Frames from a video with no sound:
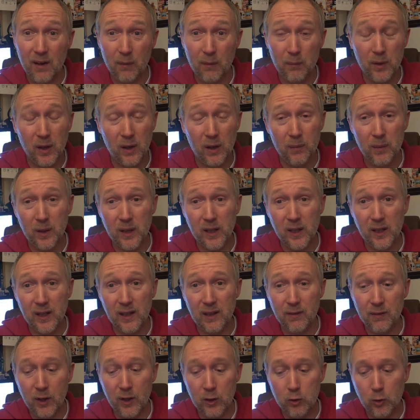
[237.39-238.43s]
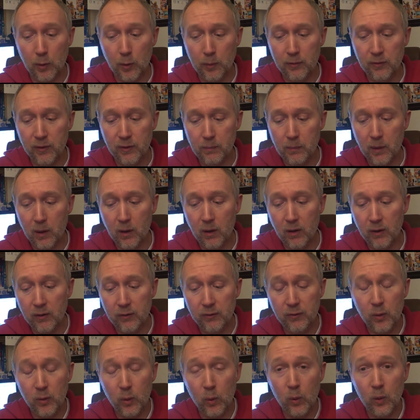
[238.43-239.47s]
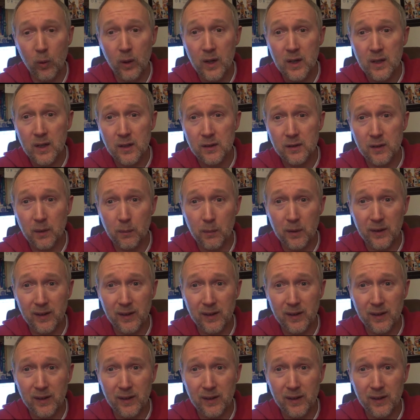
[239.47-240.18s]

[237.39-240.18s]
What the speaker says: I'm only going to give it a drop of the mark for some of